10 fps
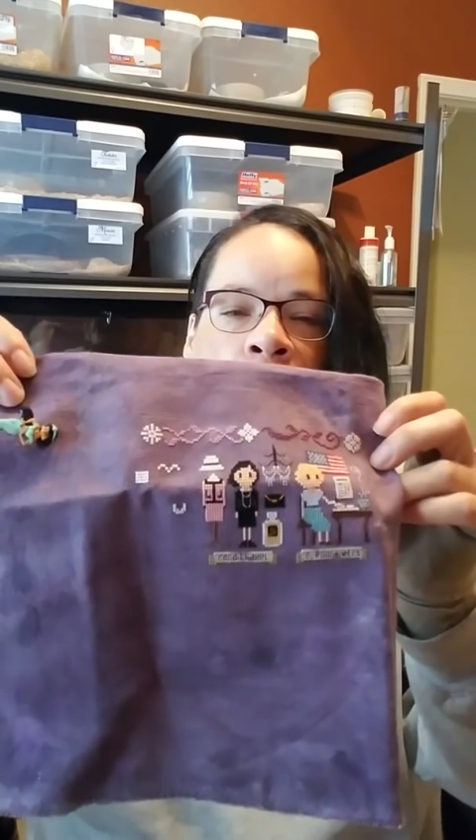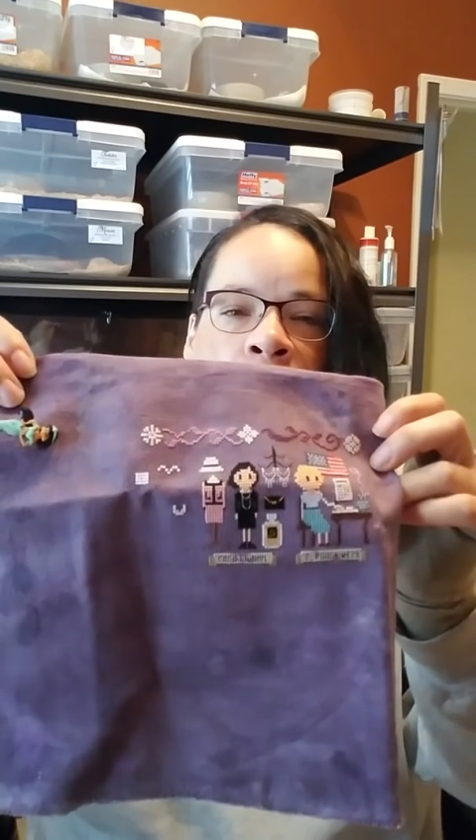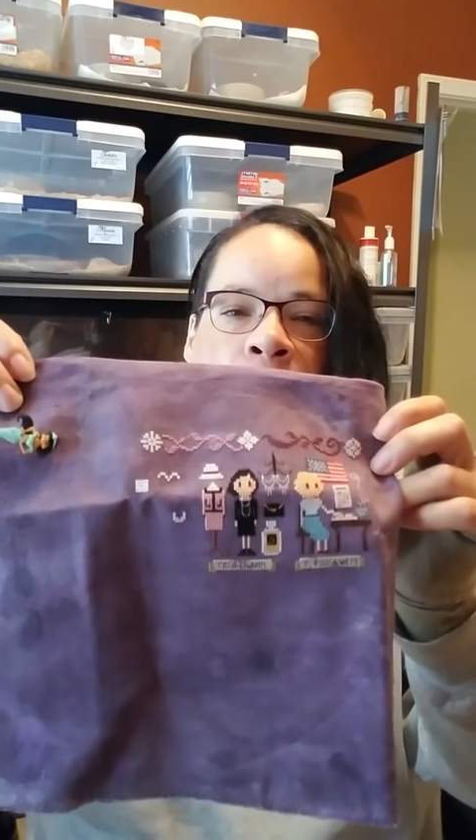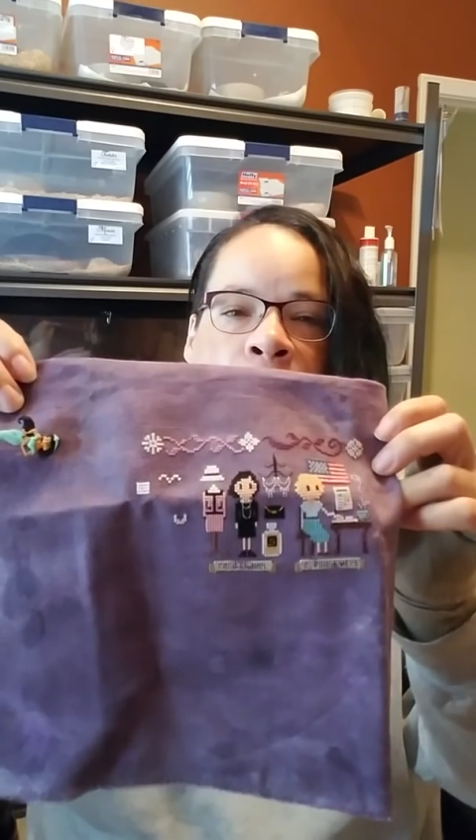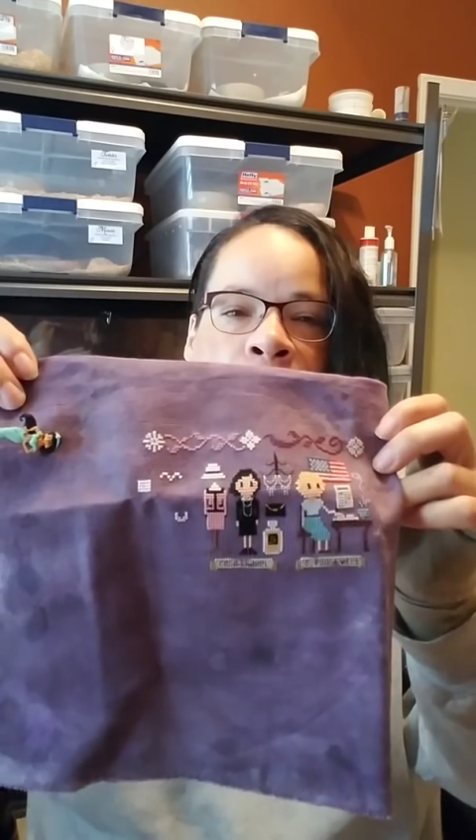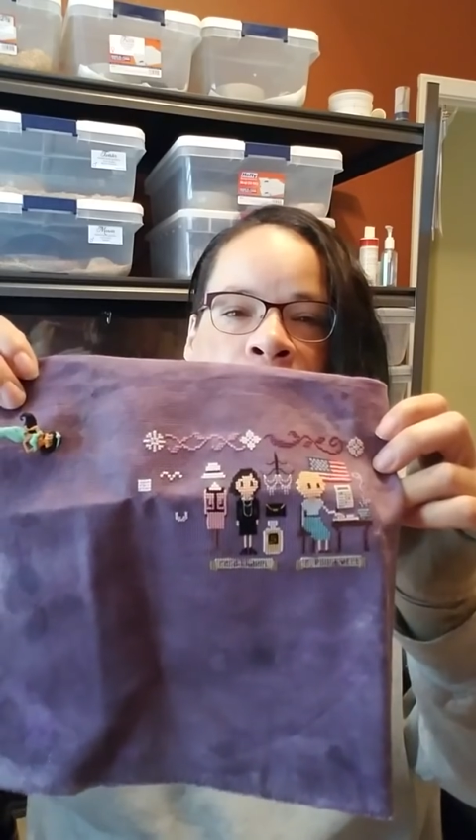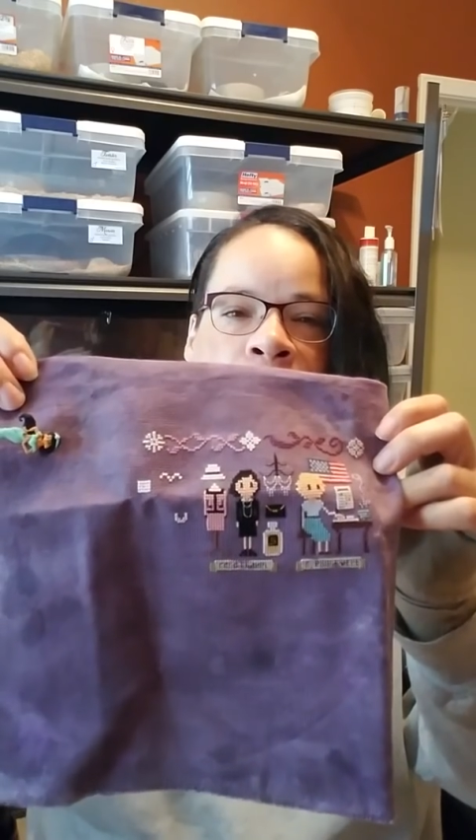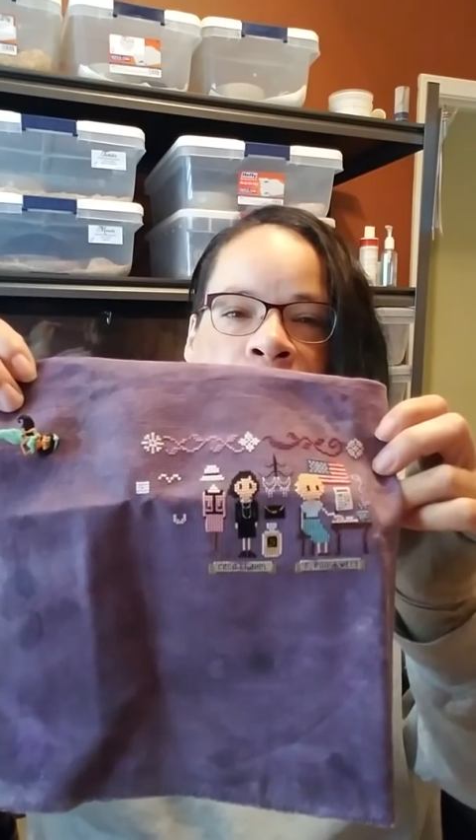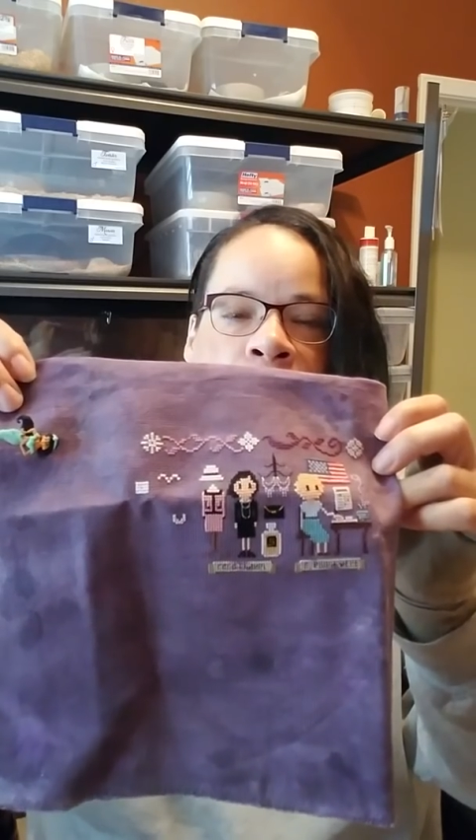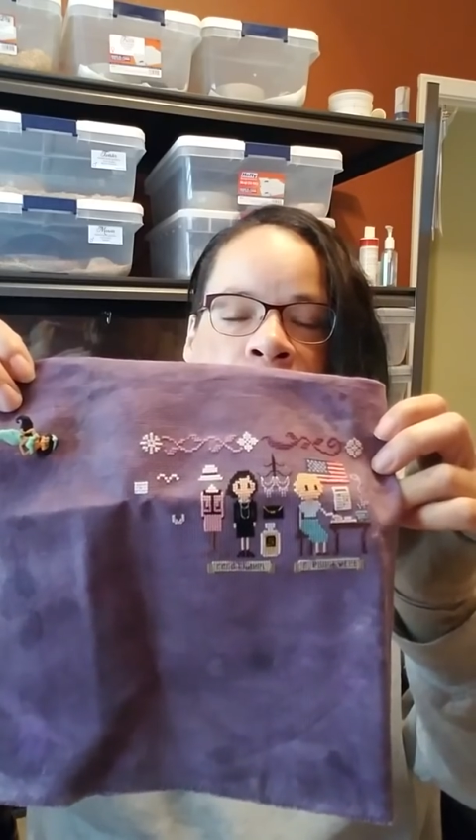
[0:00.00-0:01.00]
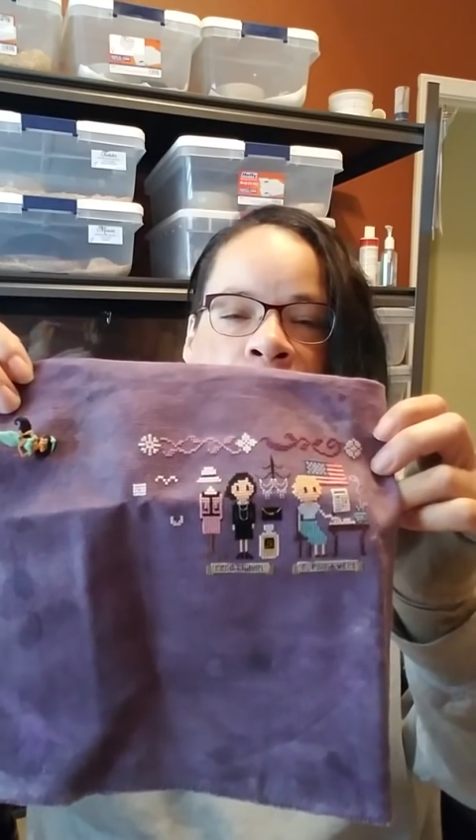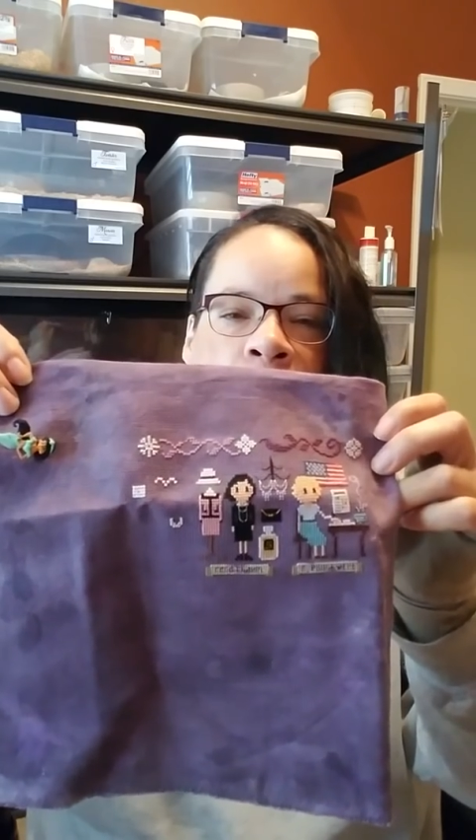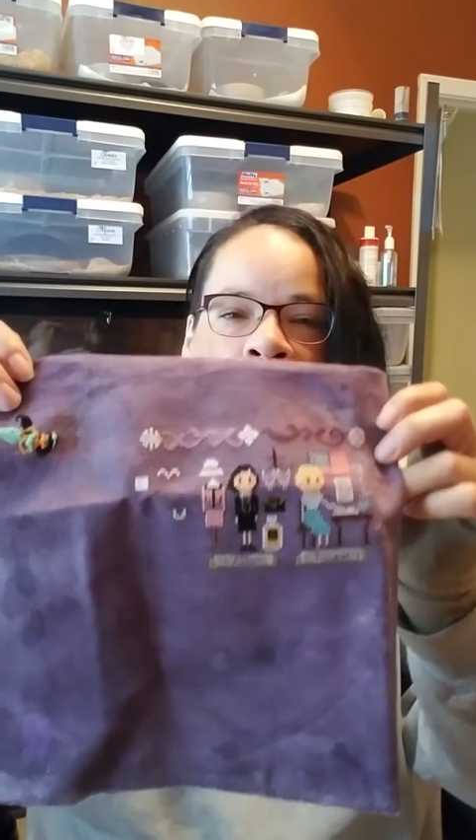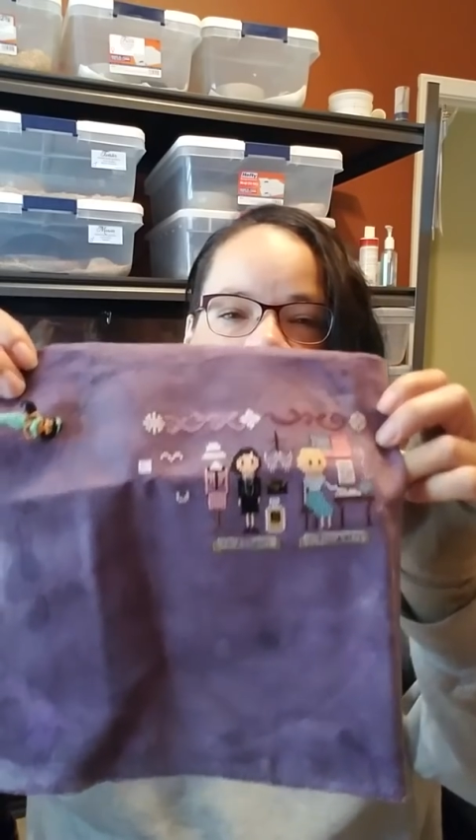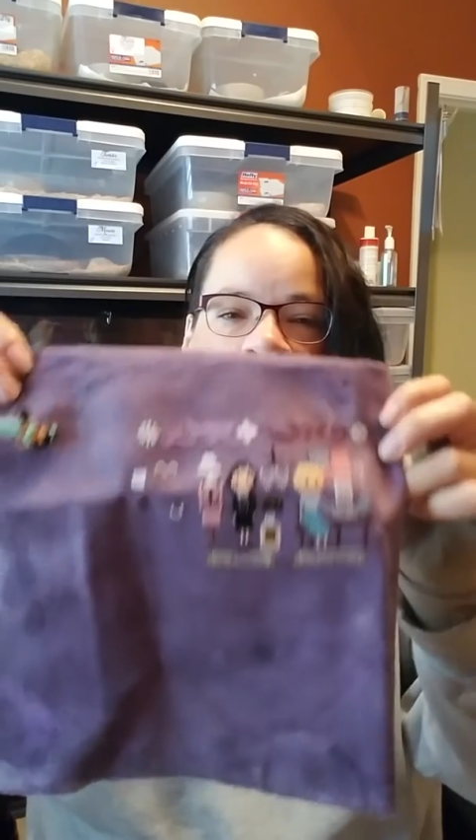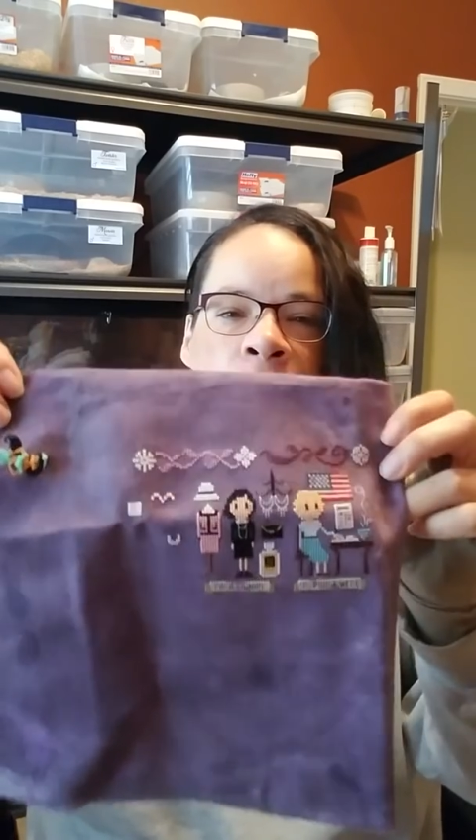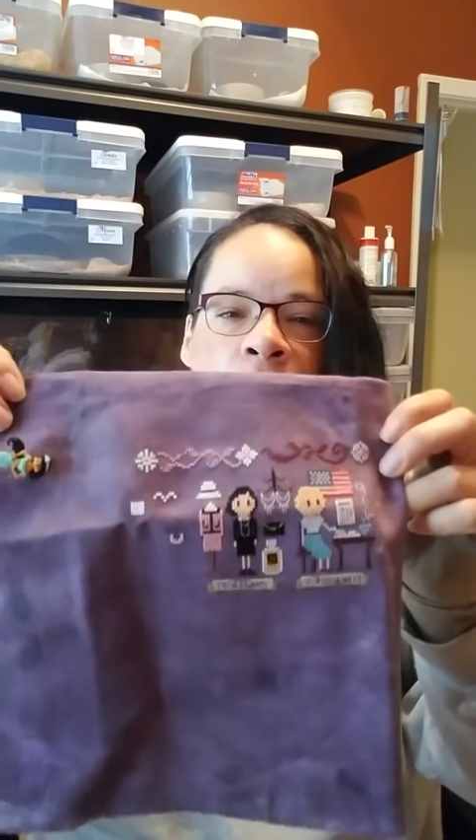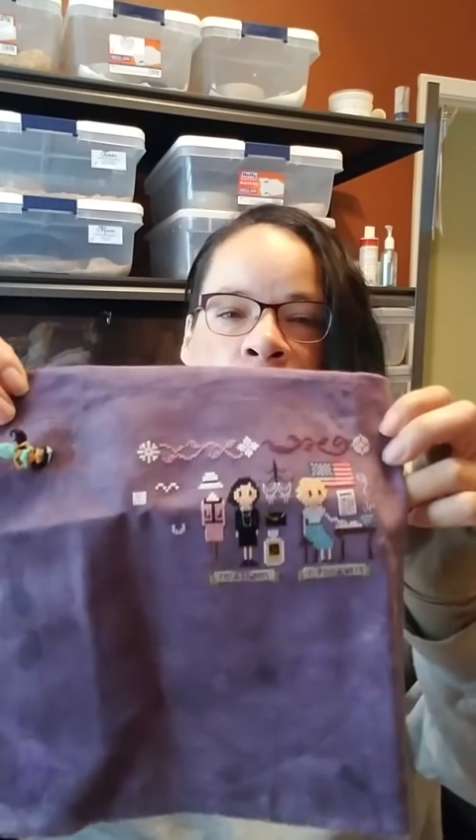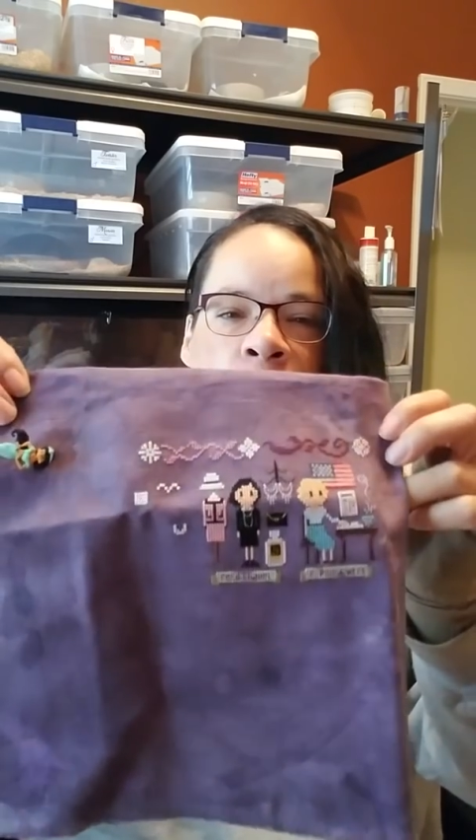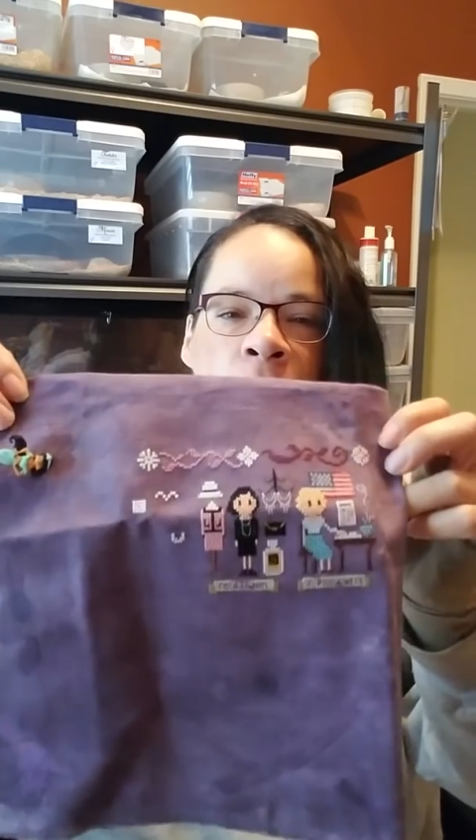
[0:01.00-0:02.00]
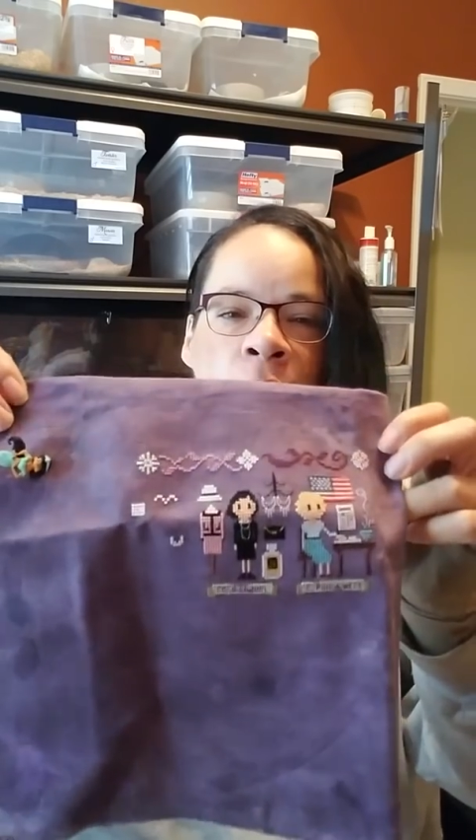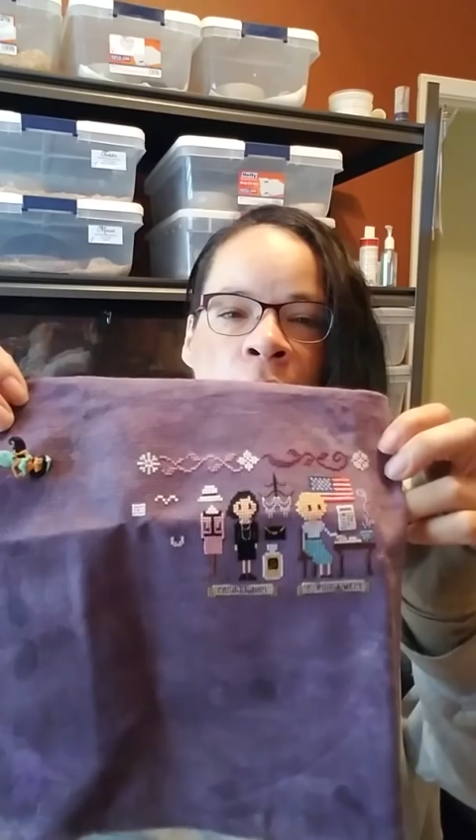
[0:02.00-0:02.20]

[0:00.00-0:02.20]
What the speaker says: Fabulous Women,